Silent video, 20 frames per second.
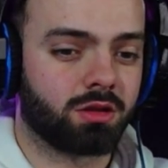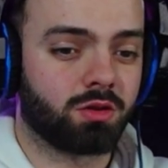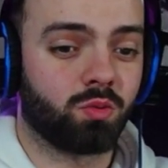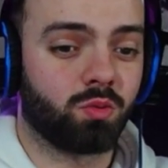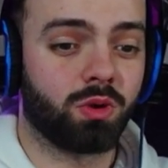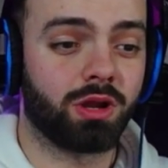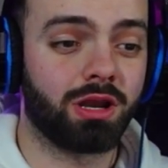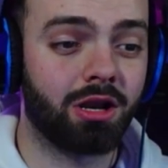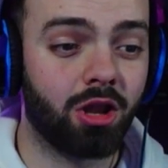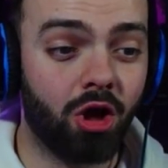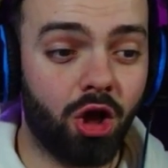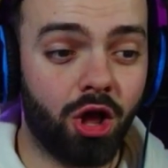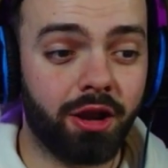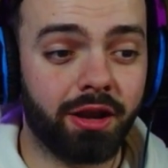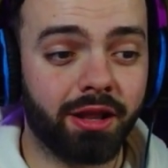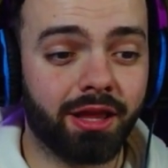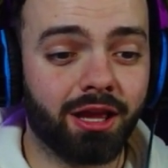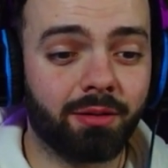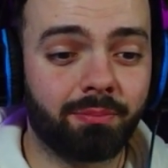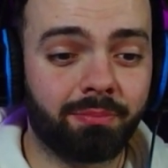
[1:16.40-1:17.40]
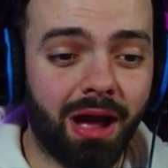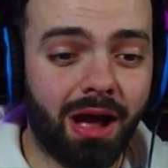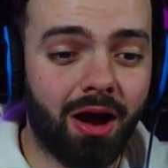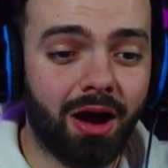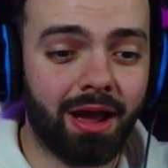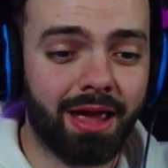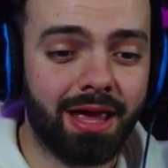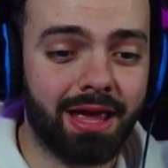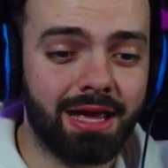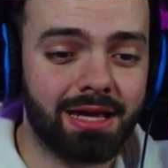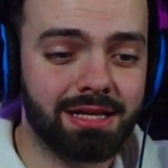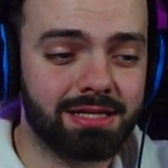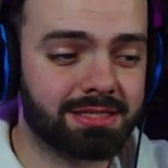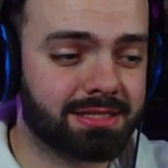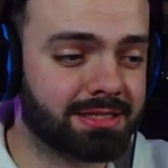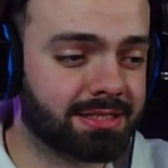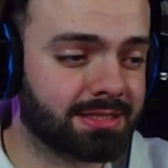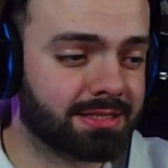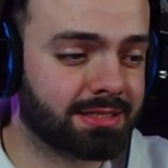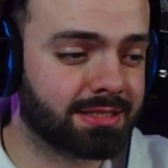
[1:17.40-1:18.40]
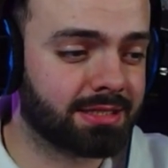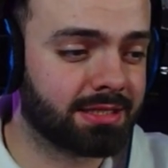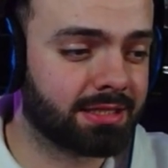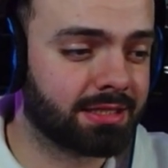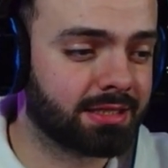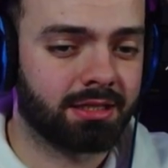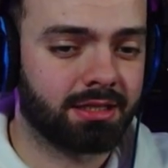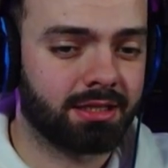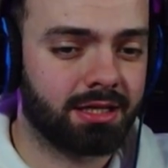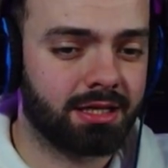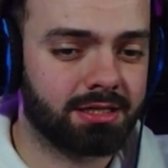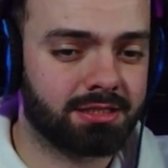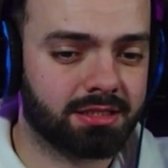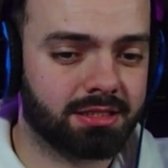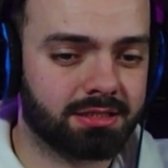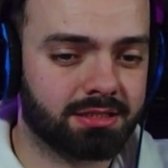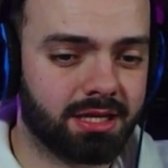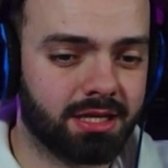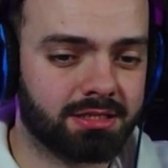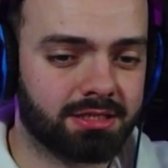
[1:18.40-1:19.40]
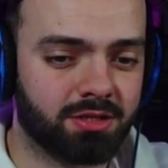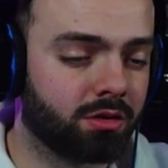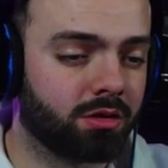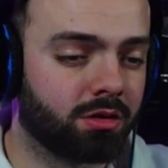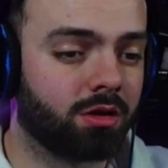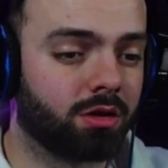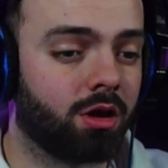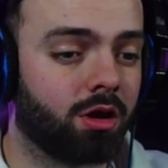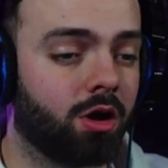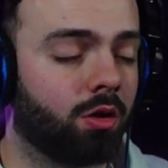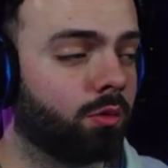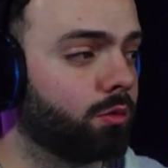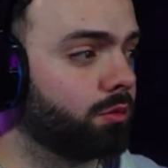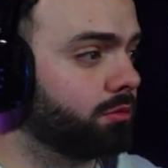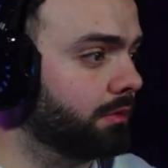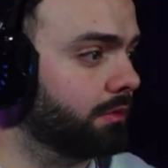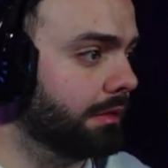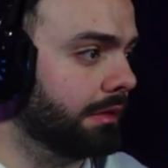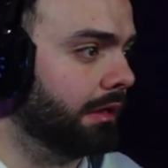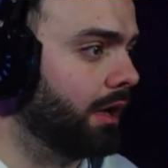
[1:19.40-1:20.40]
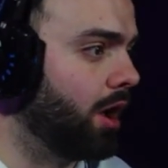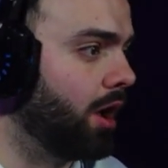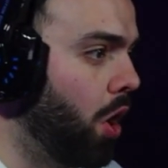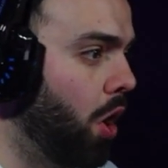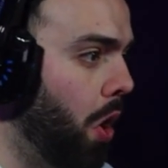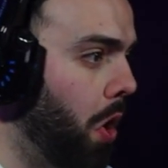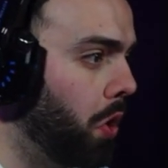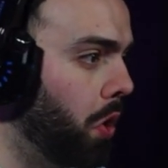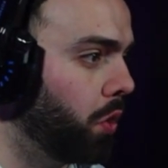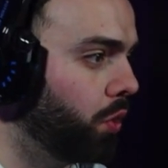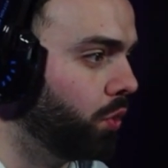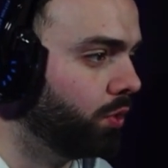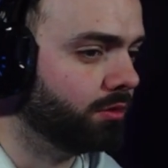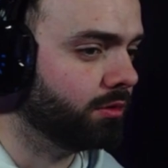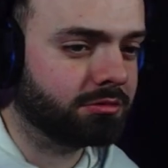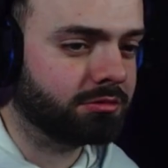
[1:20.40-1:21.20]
We're learning about his his successor. Oh. Oh.